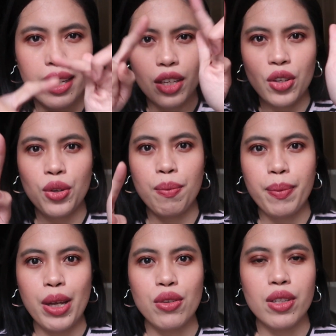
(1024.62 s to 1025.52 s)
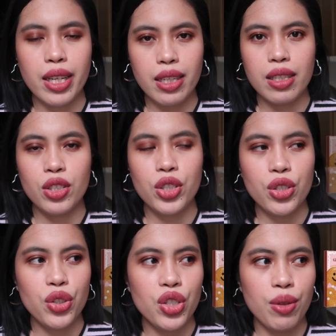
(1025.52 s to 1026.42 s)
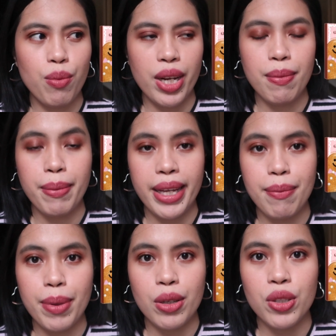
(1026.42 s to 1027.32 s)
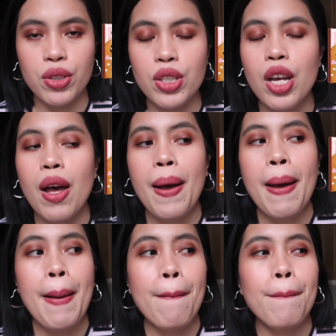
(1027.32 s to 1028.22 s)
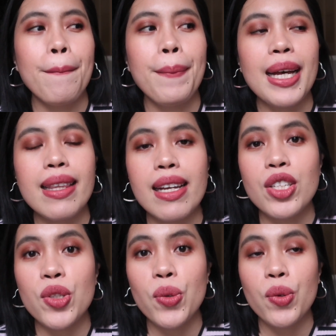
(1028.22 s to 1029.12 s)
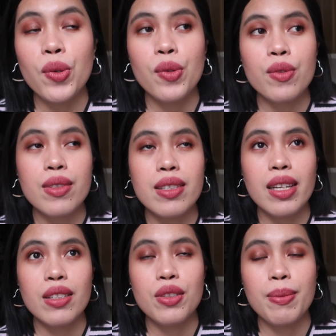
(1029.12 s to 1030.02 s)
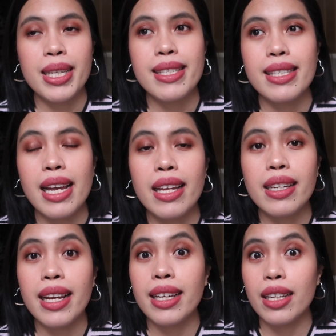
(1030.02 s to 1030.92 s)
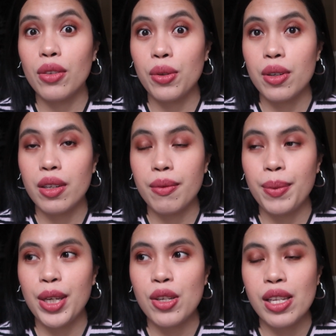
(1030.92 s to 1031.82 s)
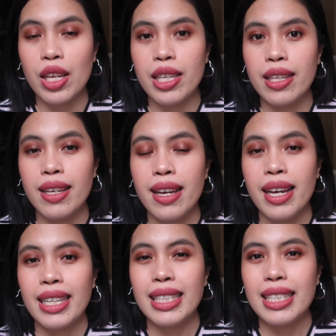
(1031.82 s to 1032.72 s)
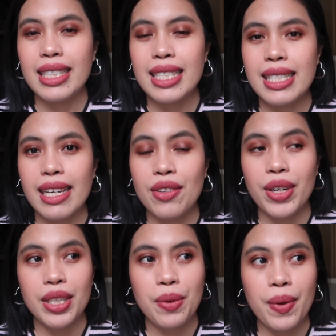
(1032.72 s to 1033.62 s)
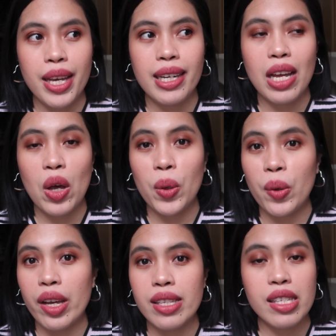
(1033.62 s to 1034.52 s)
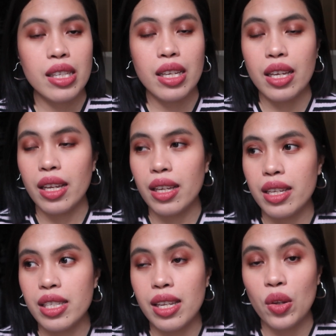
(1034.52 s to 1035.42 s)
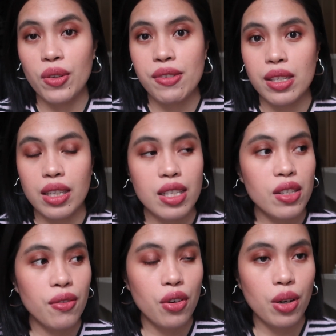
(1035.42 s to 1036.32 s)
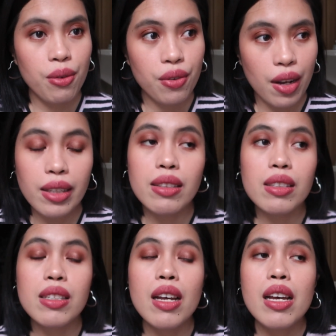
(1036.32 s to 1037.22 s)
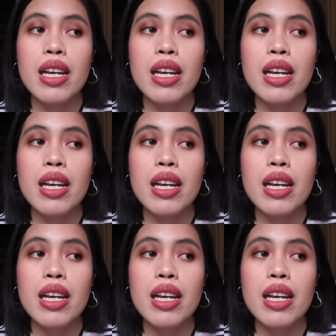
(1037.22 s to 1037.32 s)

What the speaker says: like a cute pouch, like a Gingerbread man pouch, but I just said to myself, and I cannot, because I didn't decide right away. Now it's out of stock in Sephora France.